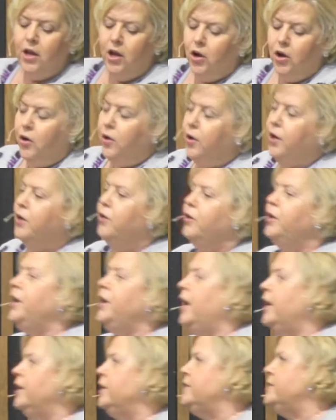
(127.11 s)
her and her
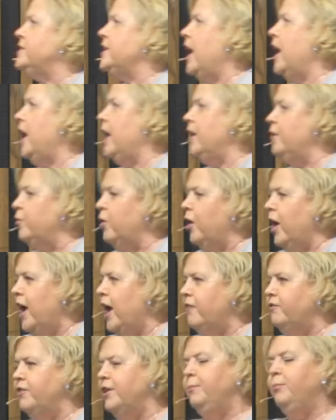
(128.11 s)
young son were
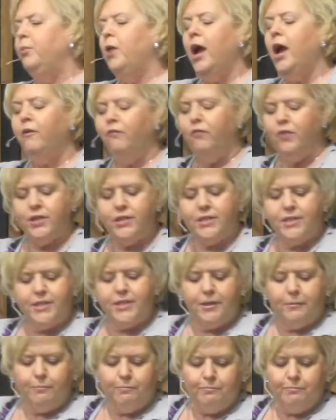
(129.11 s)
having breakfast.